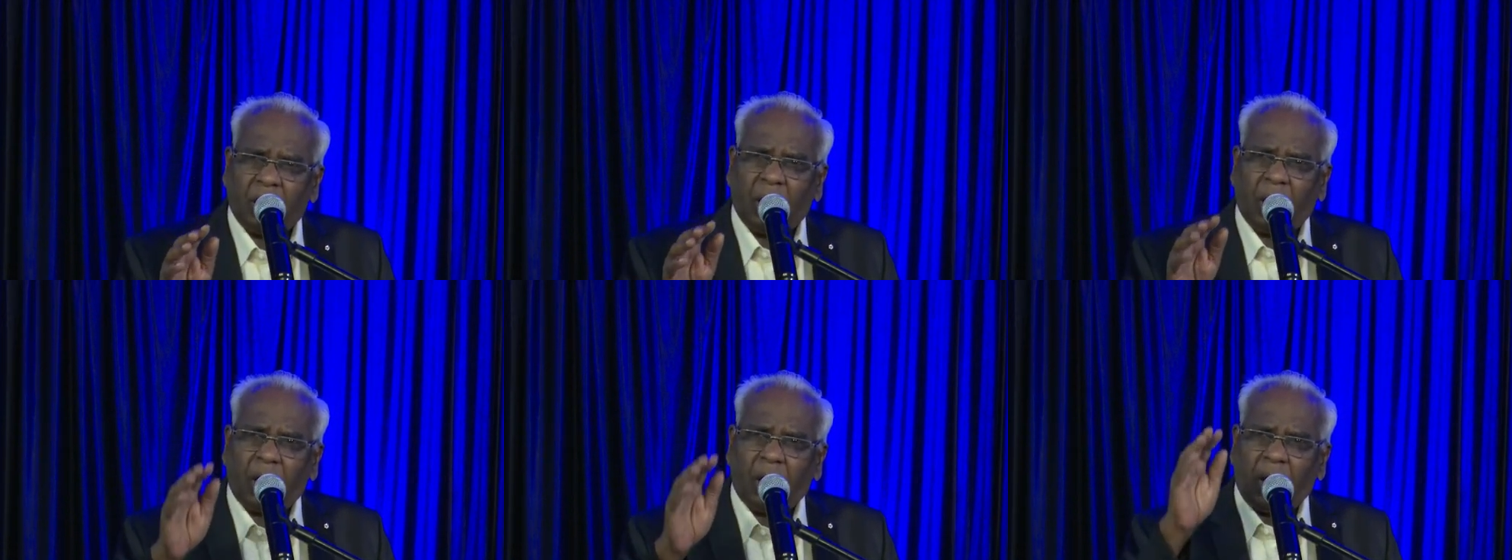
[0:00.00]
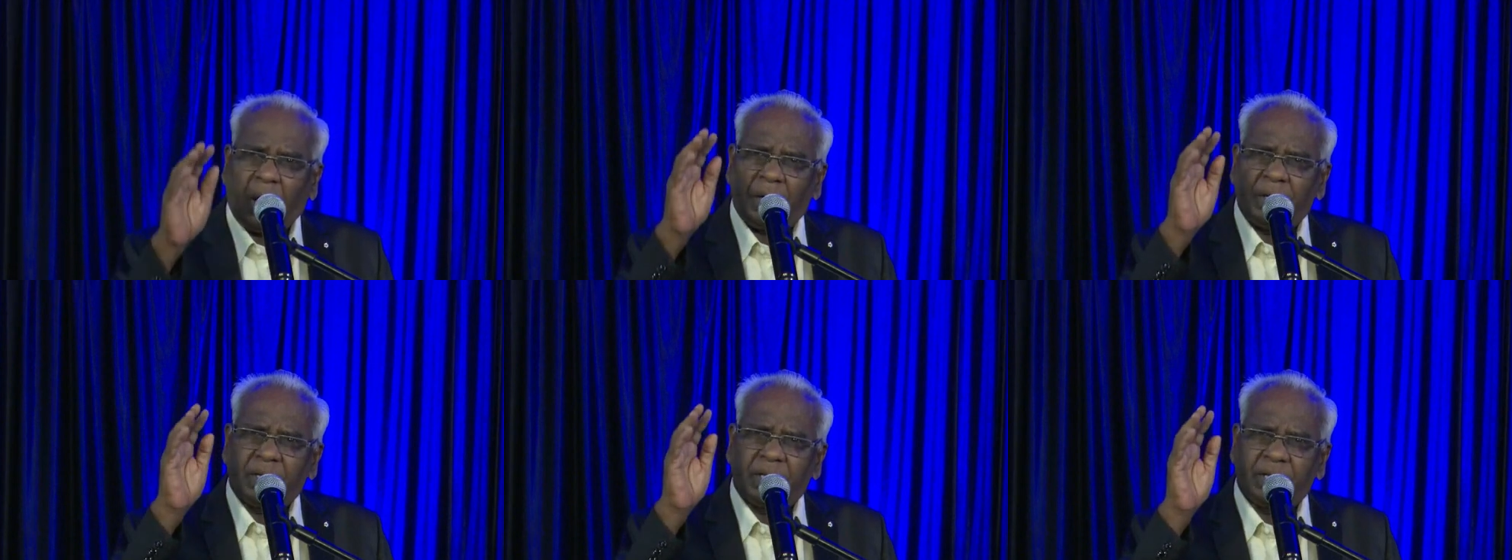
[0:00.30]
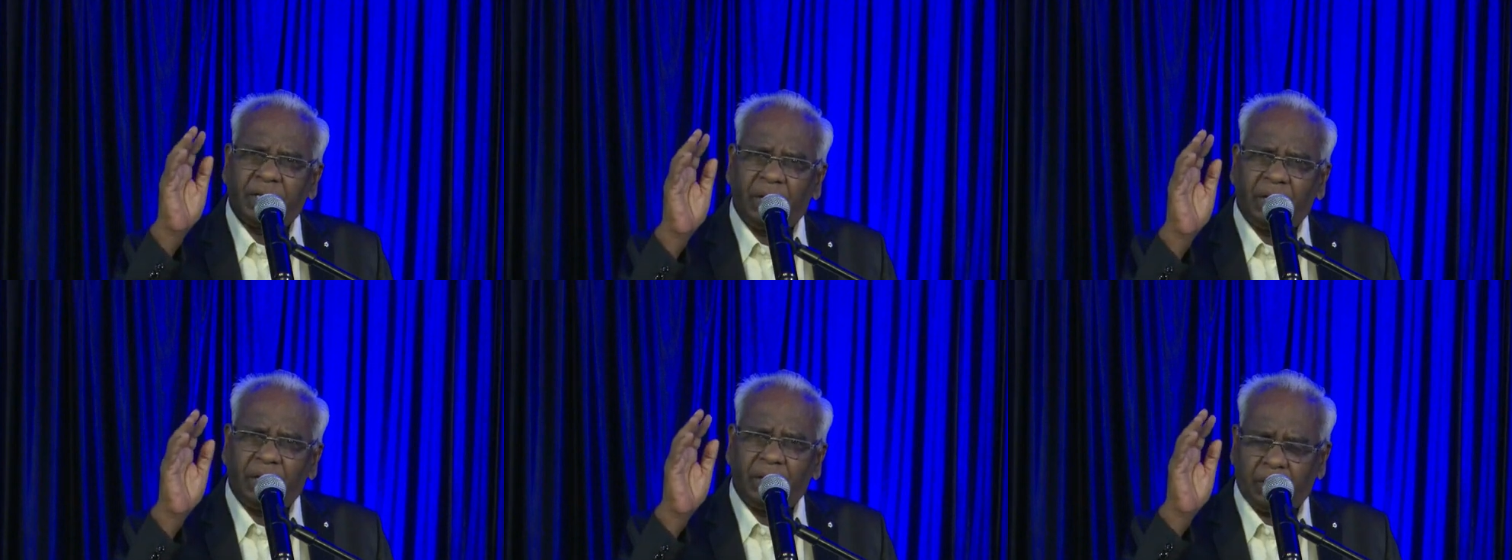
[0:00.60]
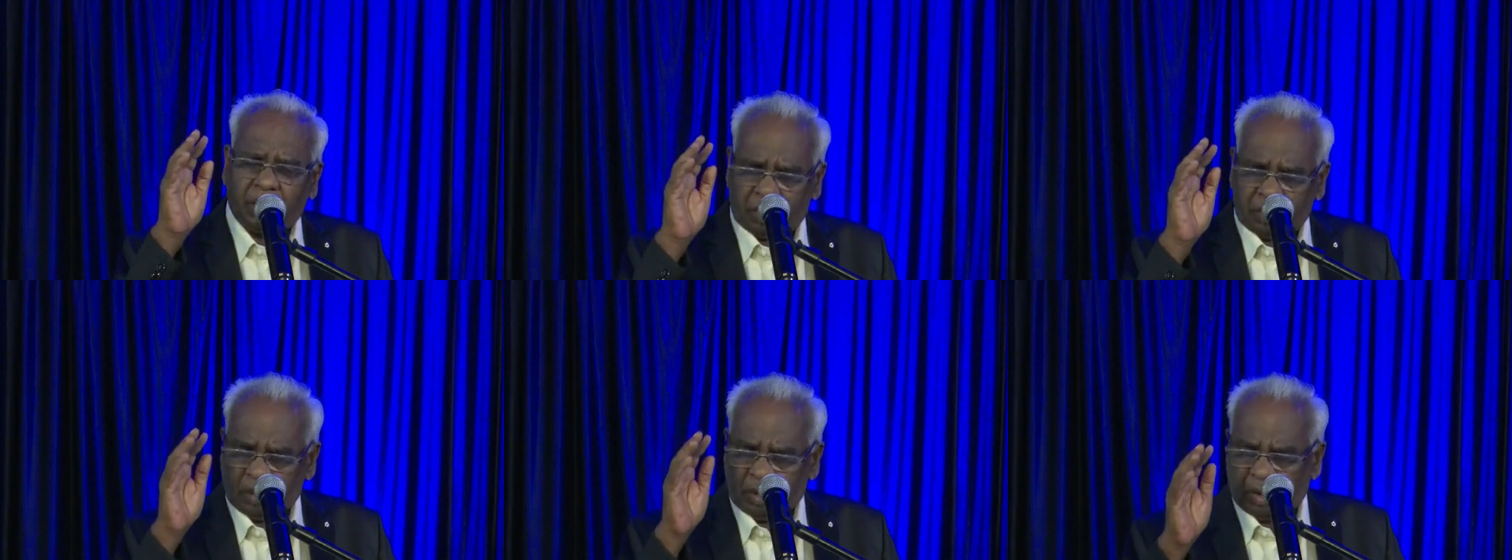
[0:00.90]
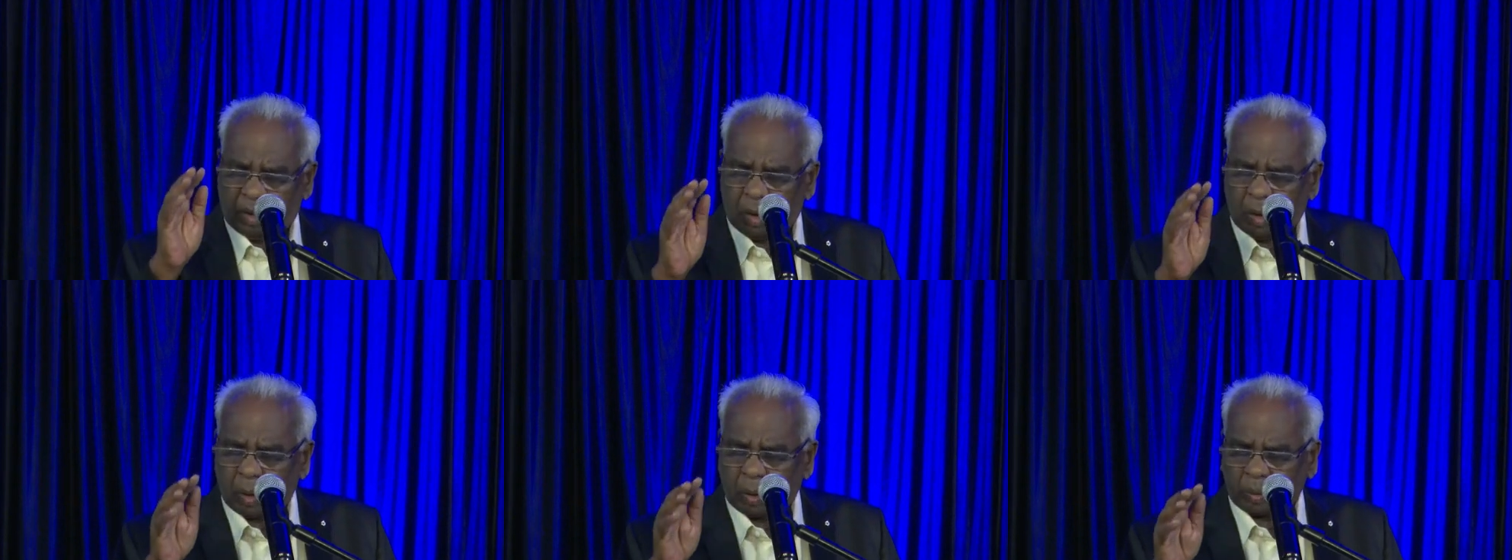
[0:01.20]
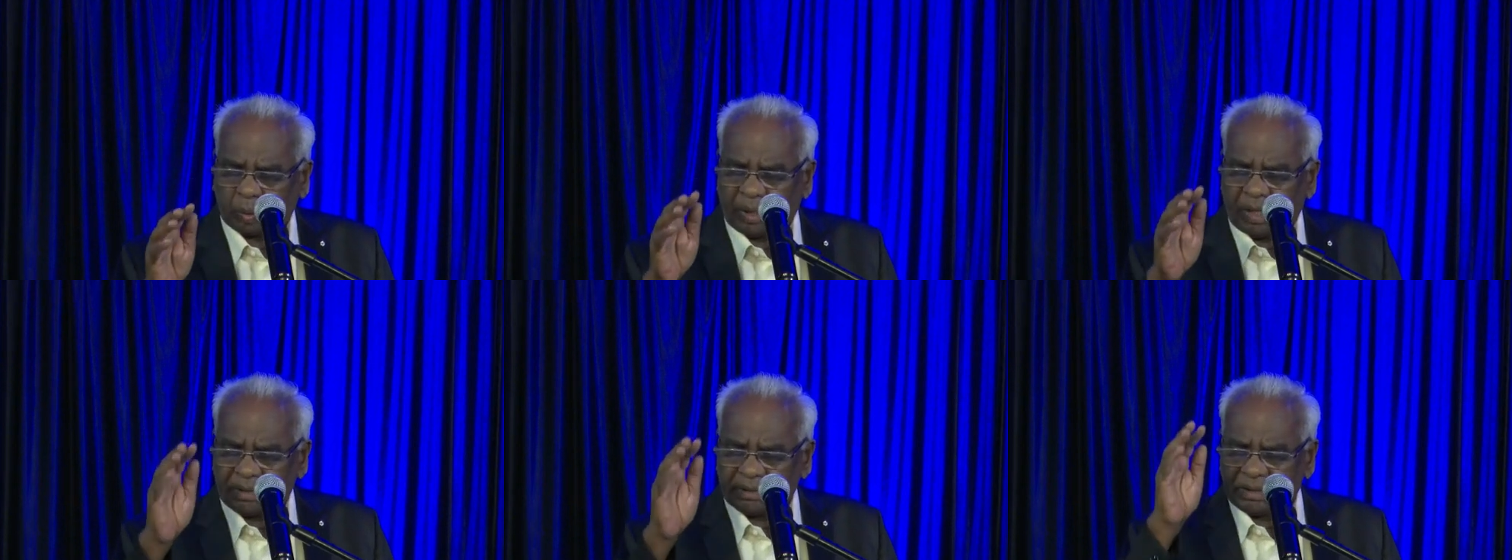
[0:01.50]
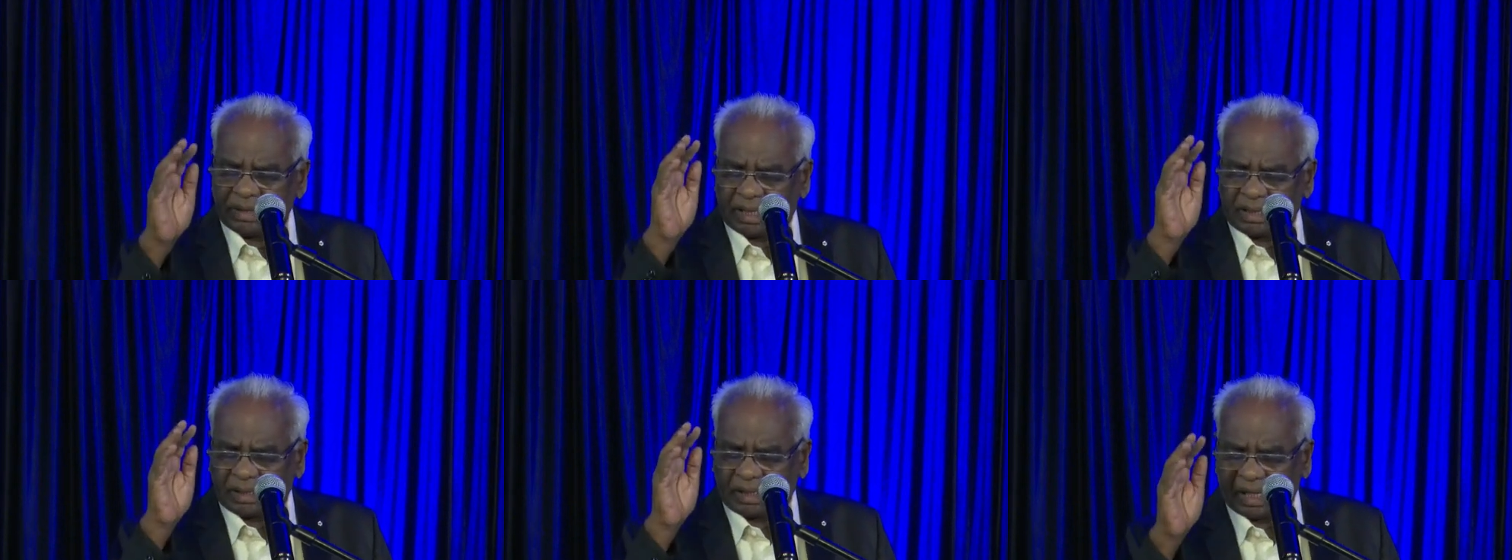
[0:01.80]
and he looked
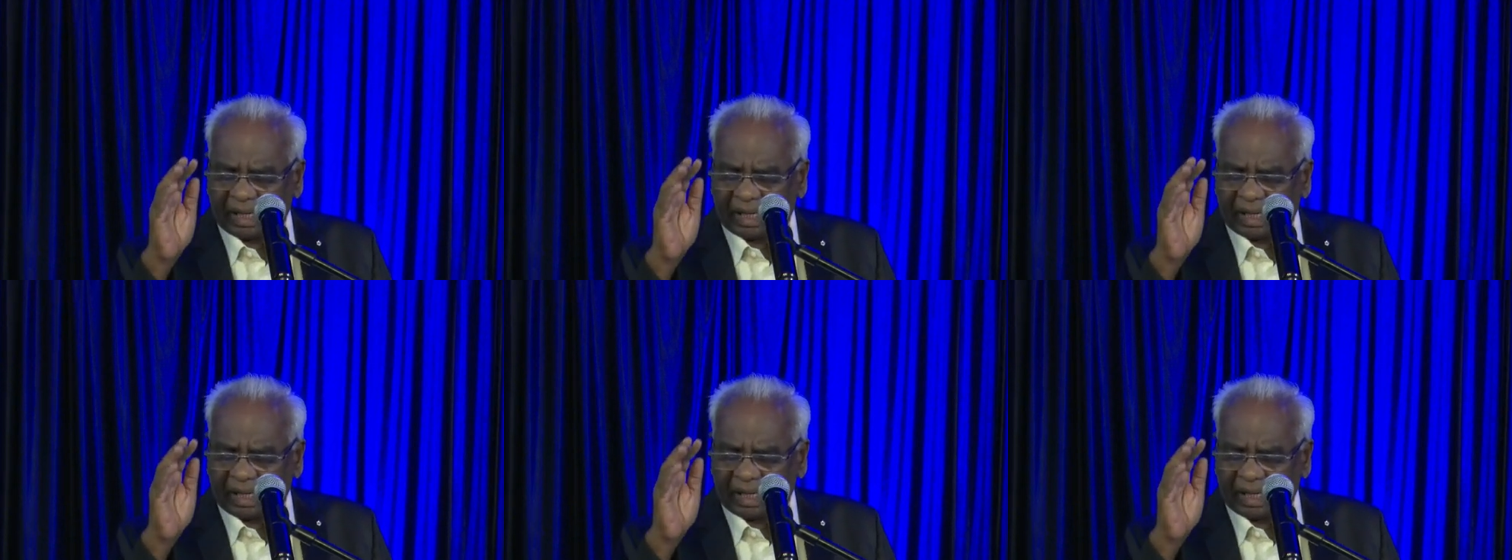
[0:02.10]
at the